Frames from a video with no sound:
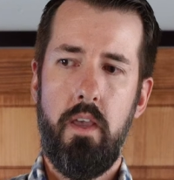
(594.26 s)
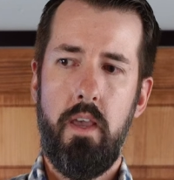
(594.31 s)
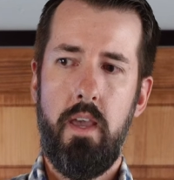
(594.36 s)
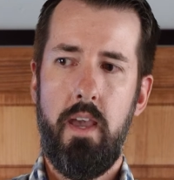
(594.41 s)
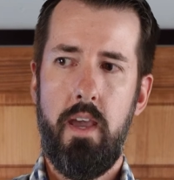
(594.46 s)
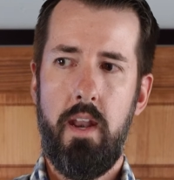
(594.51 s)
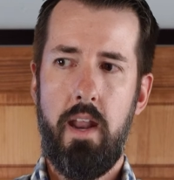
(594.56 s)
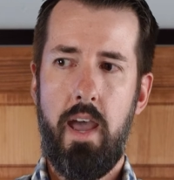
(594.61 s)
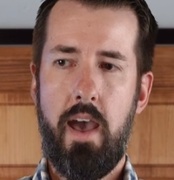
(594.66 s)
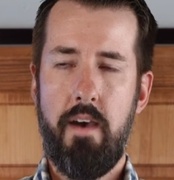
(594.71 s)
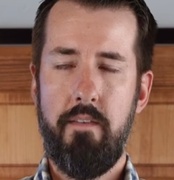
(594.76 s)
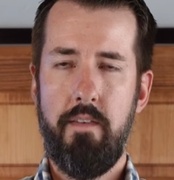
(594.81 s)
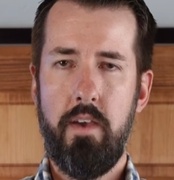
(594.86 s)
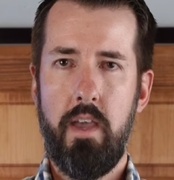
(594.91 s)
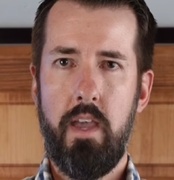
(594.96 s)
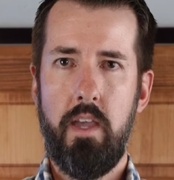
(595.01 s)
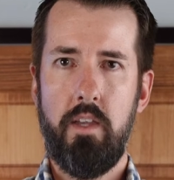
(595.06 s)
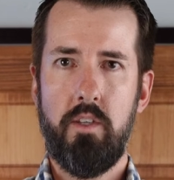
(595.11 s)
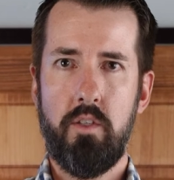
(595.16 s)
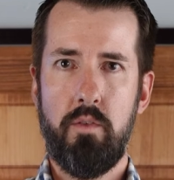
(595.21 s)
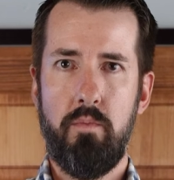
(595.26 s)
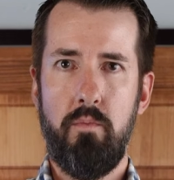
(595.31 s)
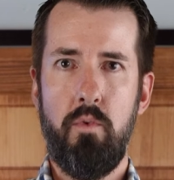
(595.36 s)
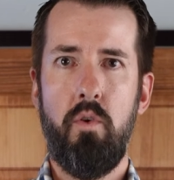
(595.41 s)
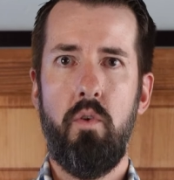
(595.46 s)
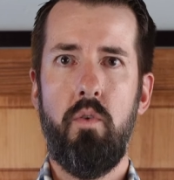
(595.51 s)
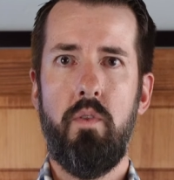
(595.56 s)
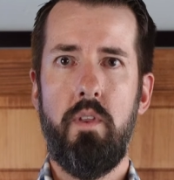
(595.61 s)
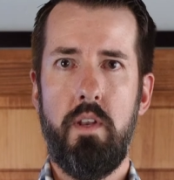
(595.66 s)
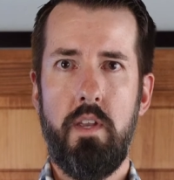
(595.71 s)
and having a
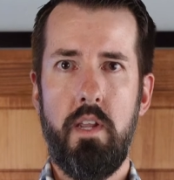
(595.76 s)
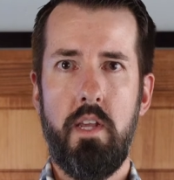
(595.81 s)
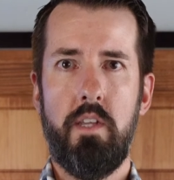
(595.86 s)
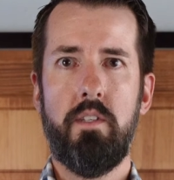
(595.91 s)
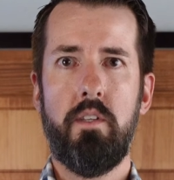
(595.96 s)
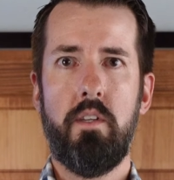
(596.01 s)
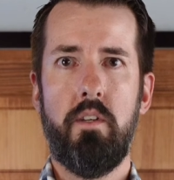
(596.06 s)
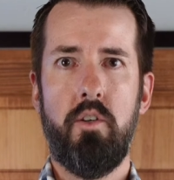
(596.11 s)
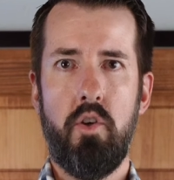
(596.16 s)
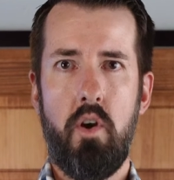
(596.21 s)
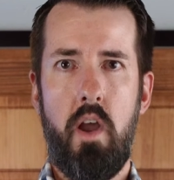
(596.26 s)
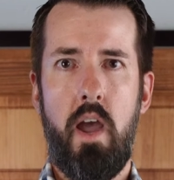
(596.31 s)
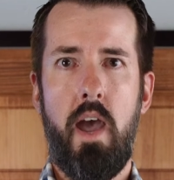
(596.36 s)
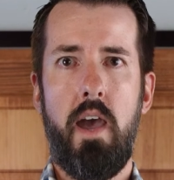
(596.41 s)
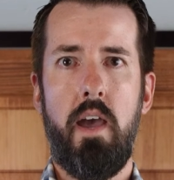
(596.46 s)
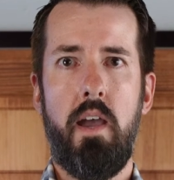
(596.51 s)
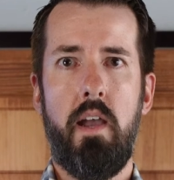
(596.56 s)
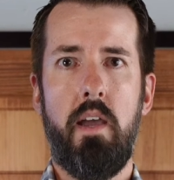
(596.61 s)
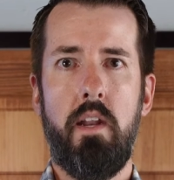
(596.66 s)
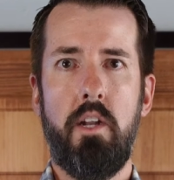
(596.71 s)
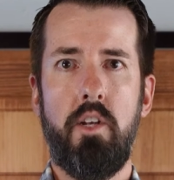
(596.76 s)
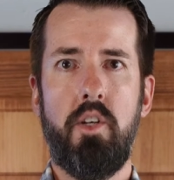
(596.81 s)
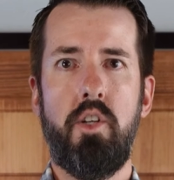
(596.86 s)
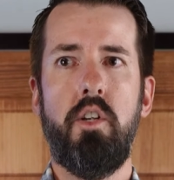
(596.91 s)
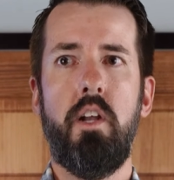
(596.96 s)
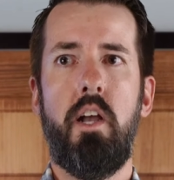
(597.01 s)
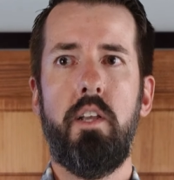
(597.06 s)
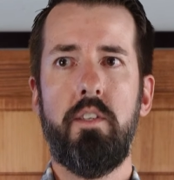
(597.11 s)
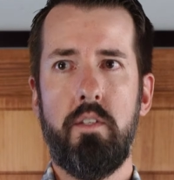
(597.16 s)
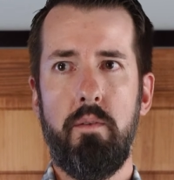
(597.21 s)
smooth disc drag, an
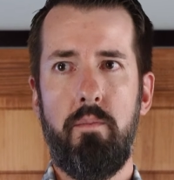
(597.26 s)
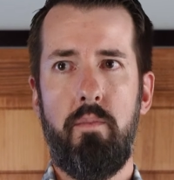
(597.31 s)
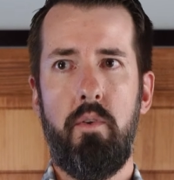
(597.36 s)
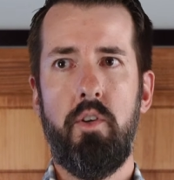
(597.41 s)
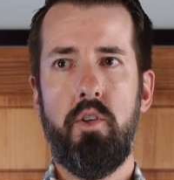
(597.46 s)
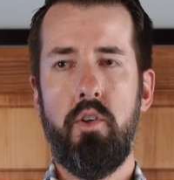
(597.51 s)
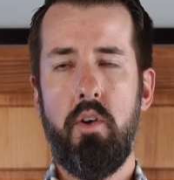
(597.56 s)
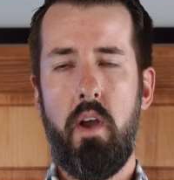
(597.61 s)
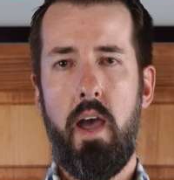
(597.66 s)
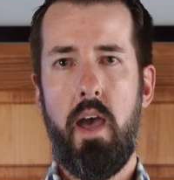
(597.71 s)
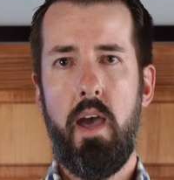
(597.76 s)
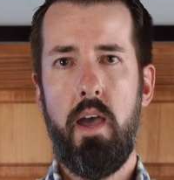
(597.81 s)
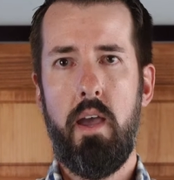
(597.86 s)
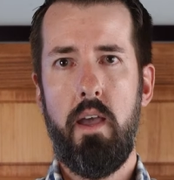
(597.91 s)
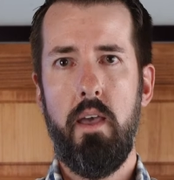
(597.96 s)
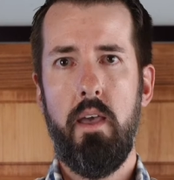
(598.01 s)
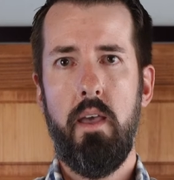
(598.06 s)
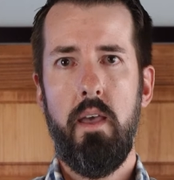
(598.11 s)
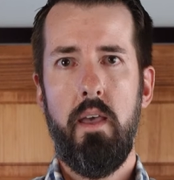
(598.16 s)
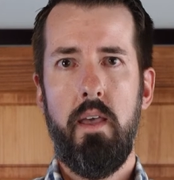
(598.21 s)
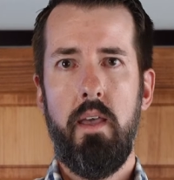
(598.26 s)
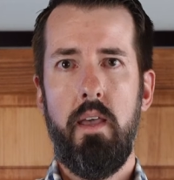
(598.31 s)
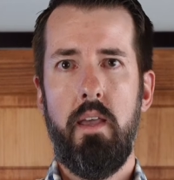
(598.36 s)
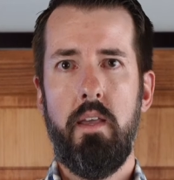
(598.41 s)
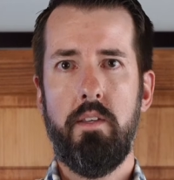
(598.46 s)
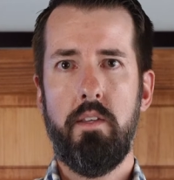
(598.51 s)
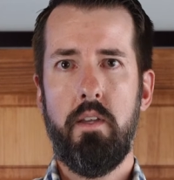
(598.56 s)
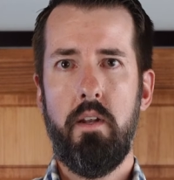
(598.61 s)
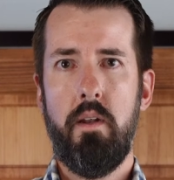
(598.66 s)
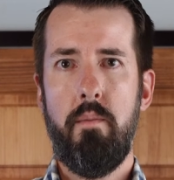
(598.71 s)
adjustable drag,
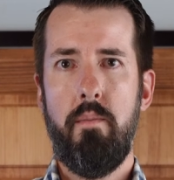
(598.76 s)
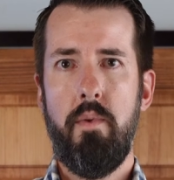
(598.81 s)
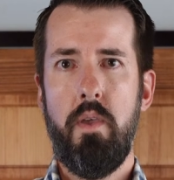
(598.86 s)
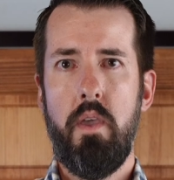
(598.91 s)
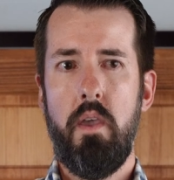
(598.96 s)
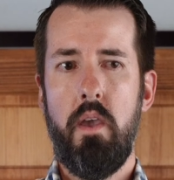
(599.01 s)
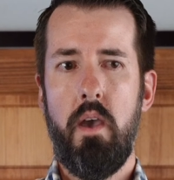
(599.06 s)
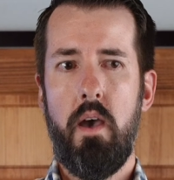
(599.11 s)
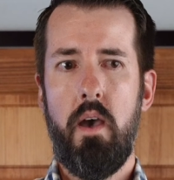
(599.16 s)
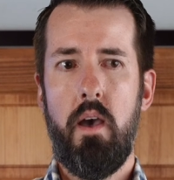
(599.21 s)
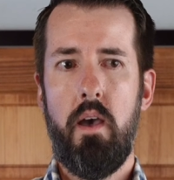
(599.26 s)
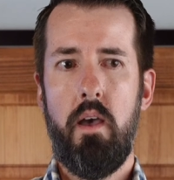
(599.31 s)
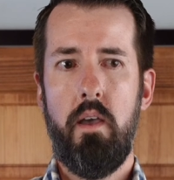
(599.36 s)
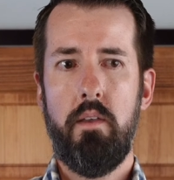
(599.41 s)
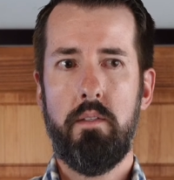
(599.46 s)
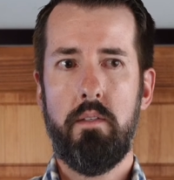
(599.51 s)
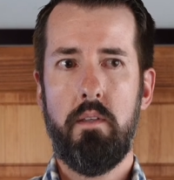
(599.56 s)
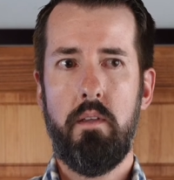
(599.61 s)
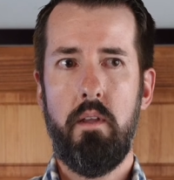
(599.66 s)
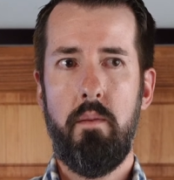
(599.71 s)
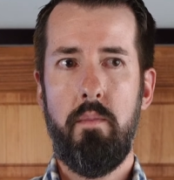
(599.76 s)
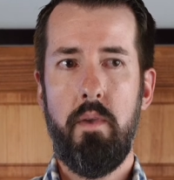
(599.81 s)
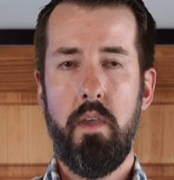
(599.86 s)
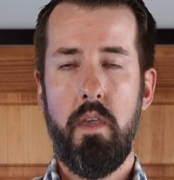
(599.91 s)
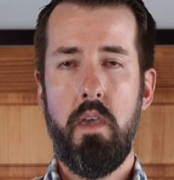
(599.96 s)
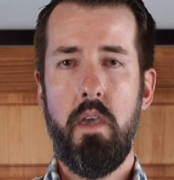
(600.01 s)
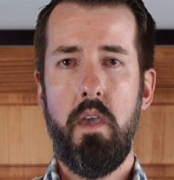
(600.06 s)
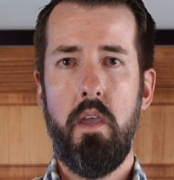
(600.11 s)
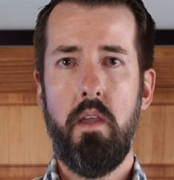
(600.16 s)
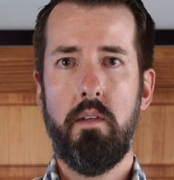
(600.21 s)
is going to be
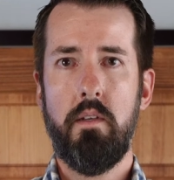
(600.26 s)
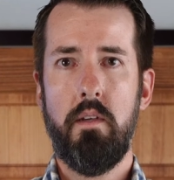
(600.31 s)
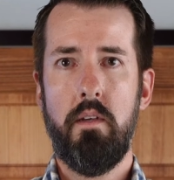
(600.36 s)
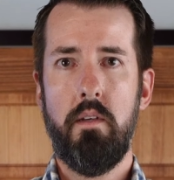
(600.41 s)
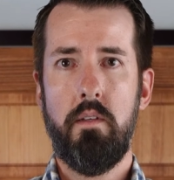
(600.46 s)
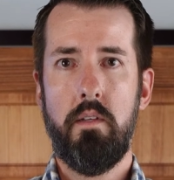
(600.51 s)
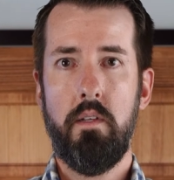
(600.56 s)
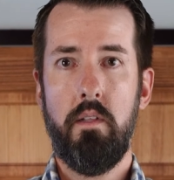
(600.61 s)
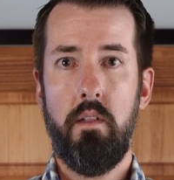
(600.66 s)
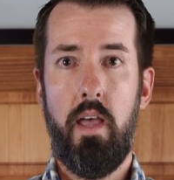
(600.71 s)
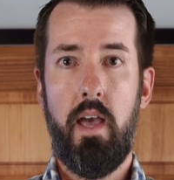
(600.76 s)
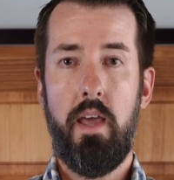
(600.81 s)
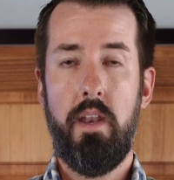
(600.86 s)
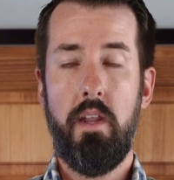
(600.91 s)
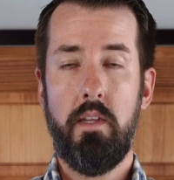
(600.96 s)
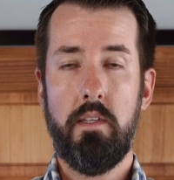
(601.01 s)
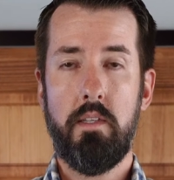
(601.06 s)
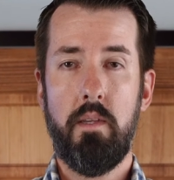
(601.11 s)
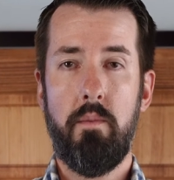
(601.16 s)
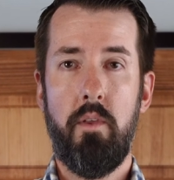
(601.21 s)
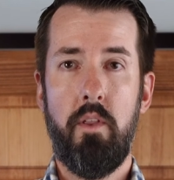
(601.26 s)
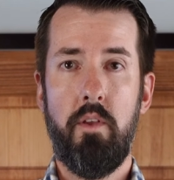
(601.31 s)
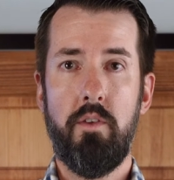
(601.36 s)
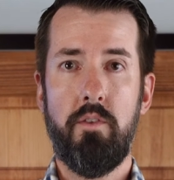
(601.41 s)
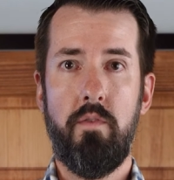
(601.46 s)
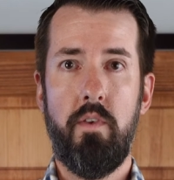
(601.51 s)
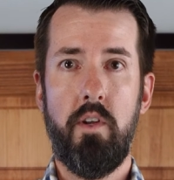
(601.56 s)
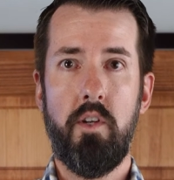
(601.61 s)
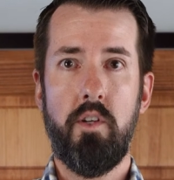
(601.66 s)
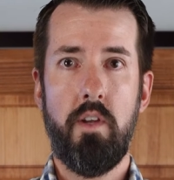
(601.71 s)
key to landing some of those
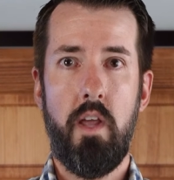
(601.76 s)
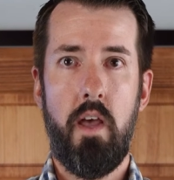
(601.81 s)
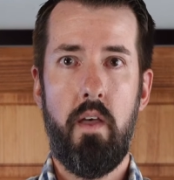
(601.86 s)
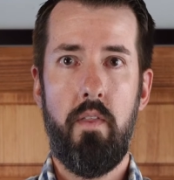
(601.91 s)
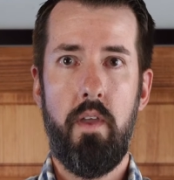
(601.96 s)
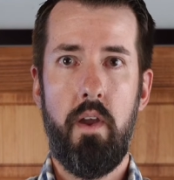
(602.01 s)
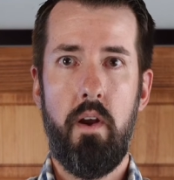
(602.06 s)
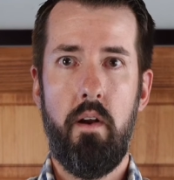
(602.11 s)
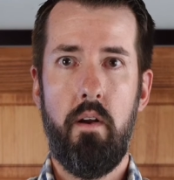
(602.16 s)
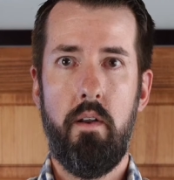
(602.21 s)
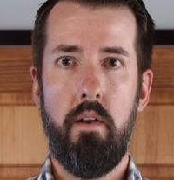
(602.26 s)
fish down there.